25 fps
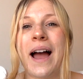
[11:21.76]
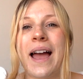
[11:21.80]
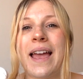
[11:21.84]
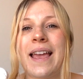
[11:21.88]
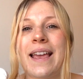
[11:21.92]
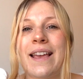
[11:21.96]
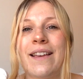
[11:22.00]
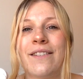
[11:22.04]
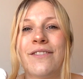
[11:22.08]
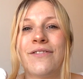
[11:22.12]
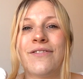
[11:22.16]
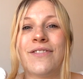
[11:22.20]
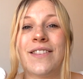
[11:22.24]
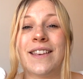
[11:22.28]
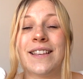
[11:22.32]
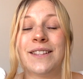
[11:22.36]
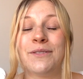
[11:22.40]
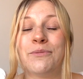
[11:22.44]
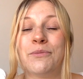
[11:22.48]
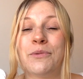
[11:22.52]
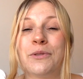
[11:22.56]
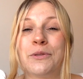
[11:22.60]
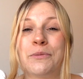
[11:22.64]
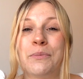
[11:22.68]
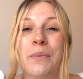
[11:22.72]
if
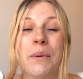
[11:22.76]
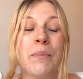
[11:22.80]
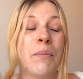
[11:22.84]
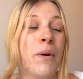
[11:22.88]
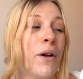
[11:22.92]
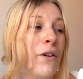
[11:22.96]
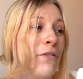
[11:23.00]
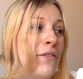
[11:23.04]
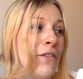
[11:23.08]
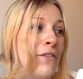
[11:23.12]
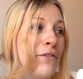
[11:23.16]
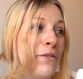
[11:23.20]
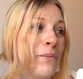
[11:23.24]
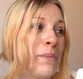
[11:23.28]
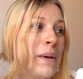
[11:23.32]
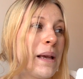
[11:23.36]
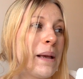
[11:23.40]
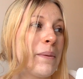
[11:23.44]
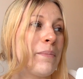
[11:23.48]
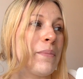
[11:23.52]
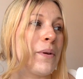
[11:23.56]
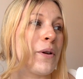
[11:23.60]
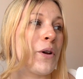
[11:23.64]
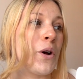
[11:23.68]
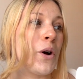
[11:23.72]
this would be perfect for me
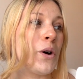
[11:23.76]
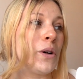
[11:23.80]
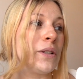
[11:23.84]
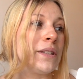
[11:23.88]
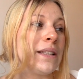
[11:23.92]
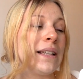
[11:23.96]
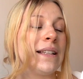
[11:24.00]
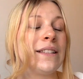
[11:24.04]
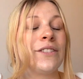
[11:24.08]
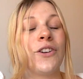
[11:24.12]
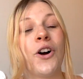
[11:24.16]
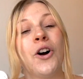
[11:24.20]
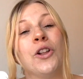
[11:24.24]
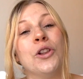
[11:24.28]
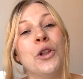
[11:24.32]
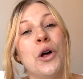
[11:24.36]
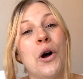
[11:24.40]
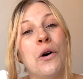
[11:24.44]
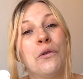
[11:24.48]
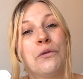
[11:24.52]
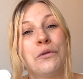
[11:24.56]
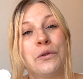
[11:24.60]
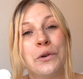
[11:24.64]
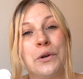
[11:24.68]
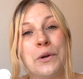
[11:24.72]
because it's got a lot
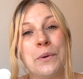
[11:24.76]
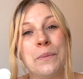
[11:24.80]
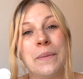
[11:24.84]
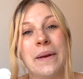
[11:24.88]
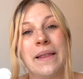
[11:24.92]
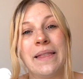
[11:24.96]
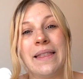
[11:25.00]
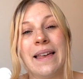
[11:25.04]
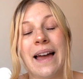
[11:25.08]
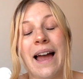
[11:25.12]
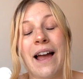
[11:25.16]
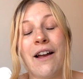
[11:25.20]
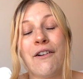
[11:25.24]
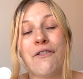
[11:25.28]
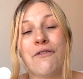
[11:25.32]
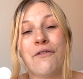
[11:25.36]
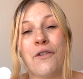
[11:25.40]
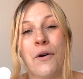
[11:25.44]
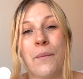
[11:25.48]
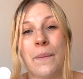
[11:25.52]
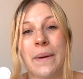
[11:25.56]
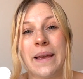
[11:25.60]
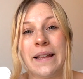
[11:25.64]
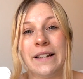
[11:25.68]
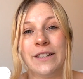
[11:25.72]
of room in there
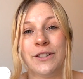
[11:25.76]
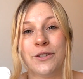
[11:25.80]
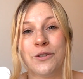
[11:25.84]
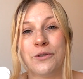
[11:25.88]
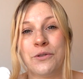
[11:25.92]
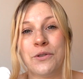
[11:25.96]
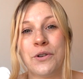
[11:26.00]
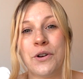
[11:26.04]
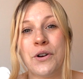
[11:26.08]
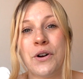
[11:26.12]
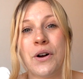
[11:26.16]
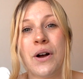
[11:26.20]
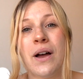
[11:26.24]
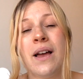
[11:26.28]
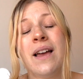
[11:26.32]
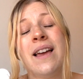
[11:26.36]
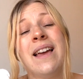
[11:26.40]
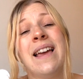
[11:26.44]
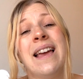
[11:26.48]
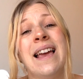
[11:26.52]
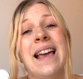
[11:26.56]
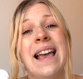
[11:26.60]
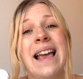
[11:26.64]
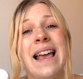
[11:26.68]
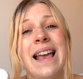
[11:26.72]
for me to grow.
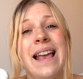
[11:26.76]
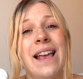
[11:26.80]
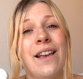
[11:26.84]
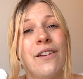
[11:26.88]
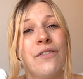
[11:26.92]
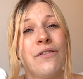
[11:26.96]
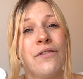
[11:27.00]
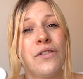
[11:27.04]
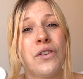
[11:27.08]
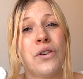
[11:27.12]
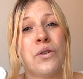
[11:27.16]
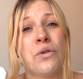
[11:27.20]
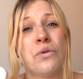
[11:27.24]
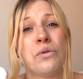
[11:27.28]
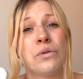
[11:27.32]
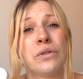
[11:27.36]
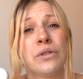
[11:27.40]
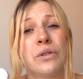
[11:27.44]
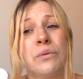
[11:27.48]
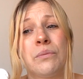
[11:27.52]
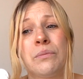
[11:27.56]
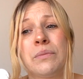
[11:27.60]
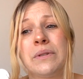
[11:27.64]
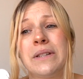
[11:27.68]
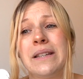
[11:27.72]
If you
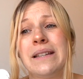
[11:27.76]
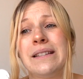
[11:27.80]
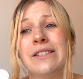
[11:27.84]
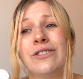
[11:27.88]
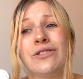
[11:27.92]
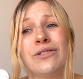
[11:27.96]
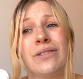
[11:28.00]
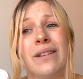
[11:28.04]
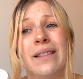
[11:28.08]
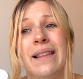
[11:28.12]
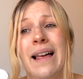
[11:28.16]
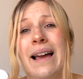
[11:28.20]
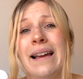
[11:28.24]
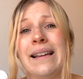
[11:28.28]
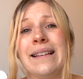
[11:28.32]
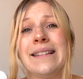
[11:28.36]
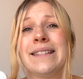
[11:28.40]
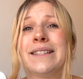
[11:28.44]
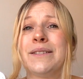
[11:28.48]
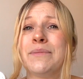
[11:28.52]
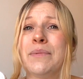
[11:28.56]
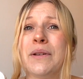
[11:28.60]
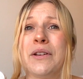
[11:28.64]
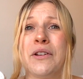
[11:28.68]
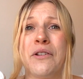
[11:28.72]
somebody just likes
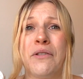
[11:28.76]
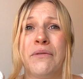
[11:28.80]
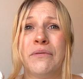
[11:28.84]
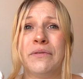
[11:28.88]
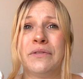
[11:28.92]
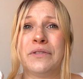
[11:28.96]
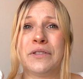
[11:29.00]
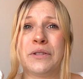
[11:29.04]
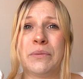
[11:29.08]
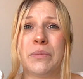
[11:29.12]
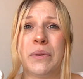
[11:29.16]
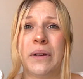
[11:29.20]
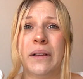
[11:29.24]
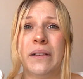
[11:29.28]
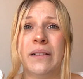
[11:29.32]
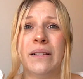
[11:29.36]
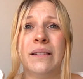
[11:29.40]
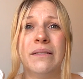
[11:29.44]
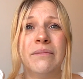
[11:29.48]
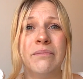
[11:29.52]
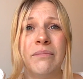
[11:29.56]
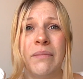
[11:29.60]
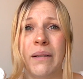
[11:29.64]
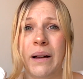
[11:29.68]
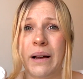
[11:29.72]
to be comfortable,
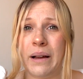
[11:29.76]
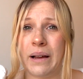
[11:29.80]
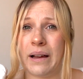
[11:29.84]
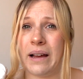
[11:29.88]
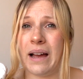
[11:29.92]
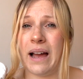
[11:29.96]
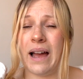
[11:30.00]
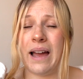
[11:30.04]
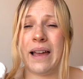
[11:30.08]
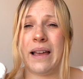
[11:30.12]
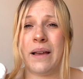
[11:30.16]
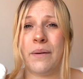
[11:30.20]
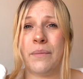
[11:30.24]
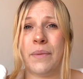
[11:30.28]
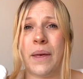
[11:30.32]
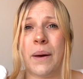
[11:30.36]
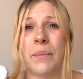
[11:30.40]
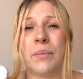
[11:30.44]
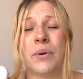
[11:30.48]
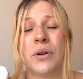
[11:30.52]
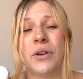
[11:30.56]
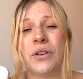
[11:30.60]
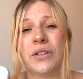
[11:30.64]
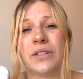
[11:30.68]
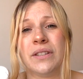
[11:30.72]
I am that
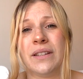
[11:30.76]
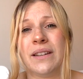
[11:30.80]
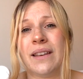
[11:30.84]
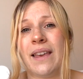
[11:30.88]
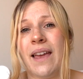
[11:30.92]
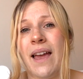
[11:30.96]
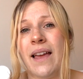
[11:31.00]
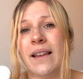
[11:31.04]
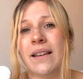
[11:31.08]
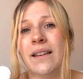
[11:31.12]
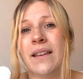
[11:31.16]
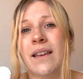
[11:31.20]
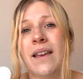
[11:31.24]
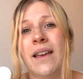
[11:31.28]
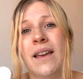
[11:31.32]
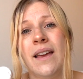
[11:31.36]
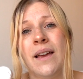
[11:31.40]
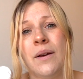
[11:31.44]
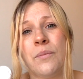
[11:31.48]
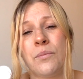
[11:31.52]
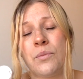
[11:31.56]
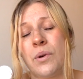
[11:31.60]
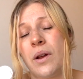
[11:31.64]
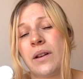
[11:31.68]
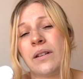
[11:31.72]
person again,
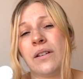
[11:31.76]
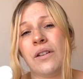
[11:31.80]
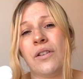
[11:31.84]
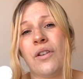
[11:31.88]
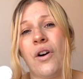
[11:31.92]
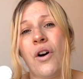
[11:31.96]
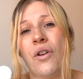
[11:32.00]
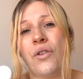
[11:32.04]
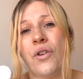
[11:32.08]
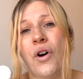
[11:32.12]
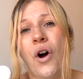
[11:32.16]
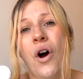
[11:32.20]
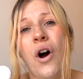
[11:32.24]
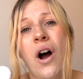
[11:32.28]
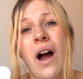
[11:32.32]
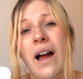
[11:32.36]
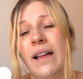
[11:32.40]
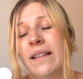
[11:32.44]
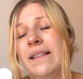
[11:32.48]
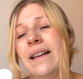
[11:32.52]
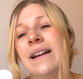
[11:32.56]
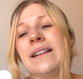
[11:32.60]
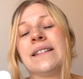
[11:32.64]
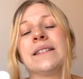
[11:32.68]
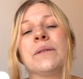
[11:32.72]
pregnant or not. I
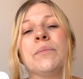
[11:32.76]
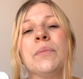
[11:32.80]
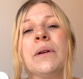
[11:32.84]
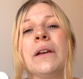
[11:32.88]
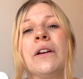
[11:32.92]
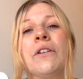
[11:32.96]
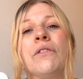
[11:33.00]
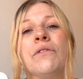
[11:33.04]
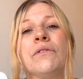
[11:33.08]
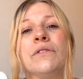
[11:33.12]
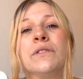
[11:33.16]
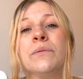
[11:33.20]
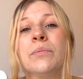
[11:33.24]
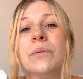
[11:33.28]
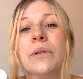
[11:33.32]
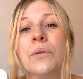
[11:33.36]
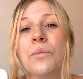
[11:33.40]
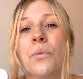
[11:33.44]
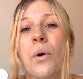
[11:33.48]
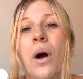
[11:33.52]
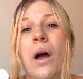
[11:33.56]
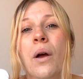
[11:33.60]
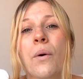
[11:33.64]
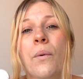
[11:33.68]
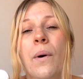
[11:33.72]
like to be comfortable in
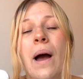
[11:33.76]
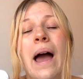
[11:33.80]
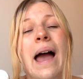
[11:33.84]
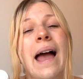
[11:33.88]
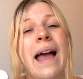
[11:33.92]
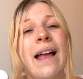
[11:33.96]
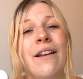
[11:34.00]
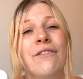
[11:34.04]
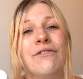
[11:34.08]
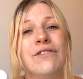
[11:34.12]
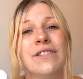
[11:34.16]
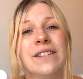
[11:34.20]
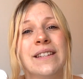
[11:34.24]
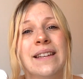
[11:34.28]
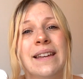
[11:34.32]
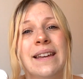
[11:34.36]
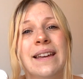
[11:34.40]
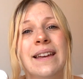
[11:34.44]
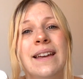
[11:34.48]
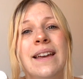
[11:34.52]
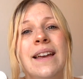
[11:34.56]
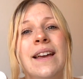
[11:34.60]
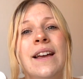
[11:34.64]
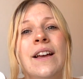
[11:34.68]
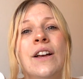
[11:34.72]
what I wear every
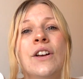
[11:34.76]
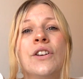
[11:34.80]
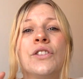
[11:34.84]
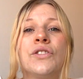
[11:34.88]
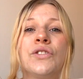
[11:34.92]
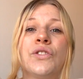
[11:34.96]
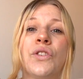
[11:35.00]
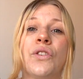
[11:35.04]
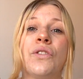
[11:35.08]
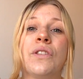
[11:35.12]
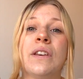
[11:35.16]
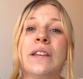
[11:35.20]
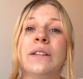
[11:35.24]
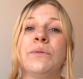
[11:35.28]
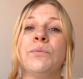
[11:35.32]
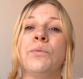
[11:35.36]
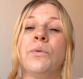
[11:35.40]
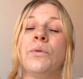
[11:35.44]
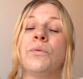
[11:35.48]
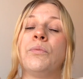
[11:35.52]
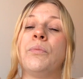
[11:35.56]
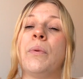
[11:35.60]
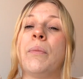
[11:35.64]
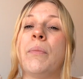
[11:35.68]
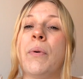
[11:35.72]
day, so this
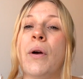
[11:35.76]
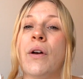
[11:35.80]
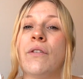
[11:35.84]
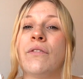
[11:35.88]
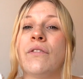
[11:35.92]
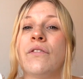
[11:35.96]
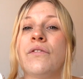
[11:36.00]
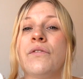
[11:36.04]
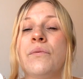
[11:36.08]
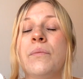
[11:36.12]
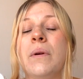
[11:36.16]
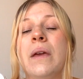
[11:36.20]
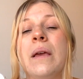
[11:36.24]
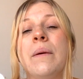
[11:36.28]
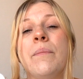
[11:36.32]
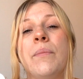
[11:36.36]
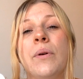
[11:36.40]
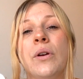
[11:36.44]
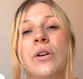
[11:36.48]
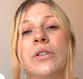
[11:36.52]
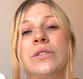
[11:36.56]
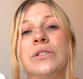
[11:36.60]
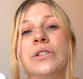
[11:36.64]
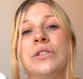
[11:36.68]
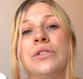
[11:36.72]
would be perfect for me
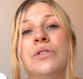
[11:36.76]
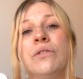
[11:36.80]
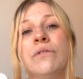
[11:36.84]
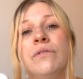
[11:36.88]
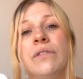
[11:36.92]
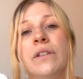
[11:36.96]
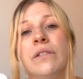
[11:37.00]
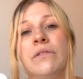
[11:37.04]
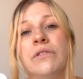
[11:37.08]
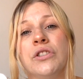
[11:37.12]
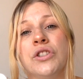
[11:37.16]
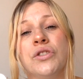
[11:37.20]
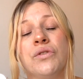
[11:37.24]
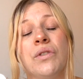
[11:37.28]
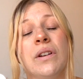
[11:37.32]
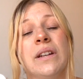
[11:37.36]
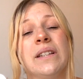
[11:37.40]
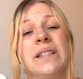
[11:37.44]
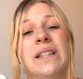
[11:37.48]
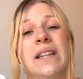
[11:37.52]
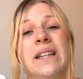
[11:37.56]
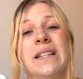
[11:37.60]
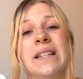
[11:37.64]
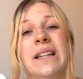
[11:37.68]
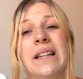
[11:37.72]
because I don't feel
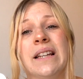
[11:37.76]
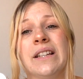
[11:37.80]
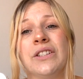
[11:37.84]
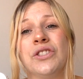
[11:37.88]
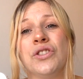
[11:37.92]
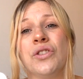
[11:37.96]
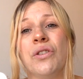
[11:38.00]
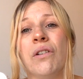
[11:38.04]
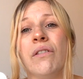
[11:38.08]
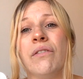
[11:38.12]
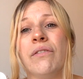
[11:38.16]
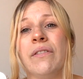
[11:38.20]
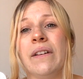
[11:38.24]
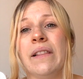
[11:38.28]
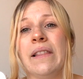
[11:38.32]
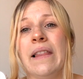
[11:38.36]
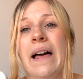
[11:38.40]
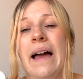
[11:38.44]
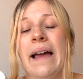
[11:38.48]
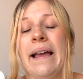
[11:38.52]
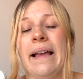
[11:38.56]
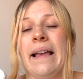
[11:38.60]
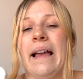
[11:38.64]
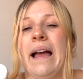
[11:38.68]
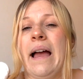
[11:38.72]
restricted and I don't feel
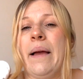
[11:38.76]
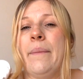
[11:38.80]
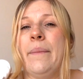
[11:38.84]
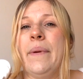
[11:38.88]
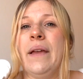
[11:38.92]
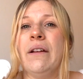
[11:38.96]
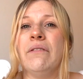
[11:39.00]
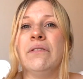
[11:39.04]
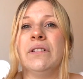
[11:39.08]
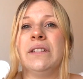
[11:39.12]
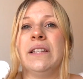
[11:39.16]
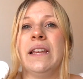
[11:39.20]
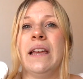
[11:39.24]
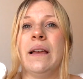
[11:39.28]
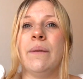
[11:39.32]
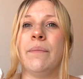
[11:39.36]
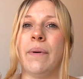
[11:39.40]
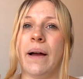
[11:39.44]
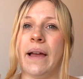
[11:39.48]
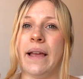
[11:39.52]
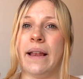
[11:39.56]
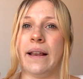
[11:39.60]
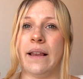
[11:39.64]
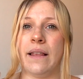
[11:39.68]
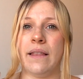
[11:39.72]
like I'm irritated
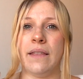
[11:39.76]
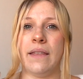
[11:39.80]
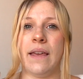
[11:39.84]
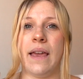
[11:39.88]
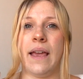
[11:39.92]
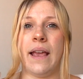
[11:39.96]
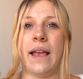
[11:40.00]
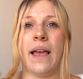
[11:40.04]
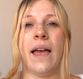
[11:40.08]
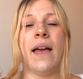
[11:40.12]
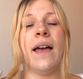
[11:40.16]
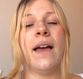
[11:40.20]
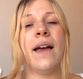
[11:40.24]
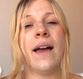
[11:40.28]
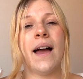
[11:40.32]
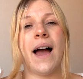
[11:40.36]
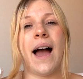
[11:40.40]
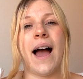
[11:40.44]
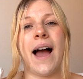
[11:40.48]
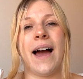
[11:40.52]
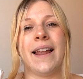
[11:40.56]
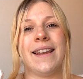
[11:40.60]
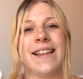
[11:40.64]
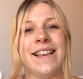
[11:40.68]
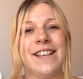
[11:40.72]
by anything,
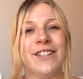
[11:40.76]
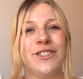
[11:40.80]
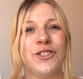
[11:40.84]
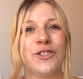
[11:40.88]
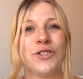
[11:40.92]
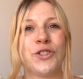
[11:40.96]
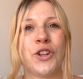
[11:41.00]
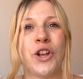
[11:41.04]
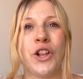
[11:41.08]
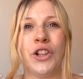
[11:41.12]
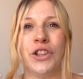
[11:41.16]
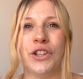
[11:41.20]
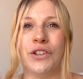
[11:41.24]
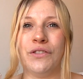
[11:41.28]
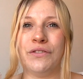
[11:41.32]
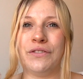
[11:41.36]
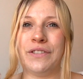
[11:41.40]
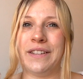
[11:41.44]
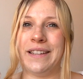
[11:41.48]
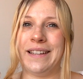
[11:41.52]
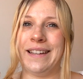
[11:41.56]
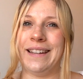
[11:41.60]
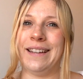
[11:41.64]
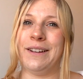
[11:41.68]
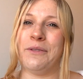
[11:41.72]
and it's just a
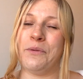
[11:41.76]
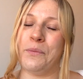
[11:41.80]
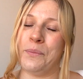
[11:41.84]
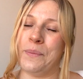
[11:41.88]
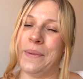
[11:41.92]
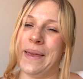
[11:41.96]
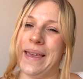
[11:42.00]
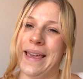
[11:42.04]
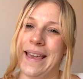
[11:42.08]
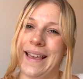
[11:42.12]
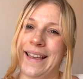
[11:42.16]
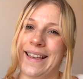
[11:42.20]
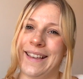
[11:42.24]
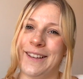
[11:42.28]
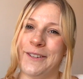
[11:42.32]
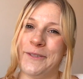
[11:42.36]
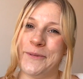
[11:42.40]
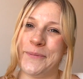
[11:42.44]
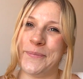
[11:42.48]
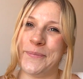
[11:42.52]
lovely make.